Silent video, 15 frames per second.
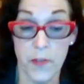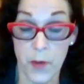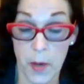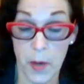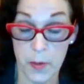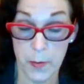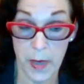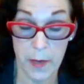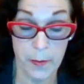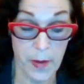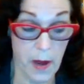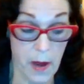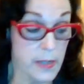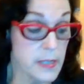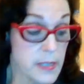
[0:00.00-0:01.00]

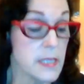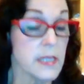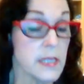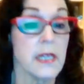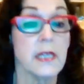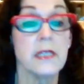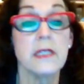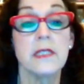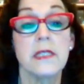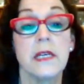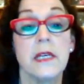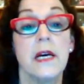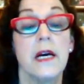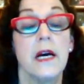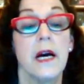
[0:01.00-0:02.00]
thromboembolic disease
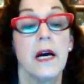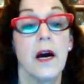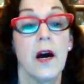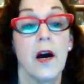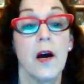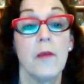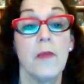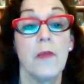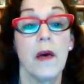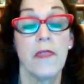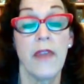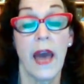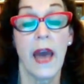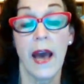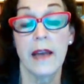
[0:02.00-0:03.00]
um,
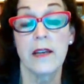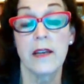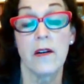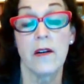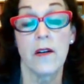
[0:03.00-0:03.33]
that,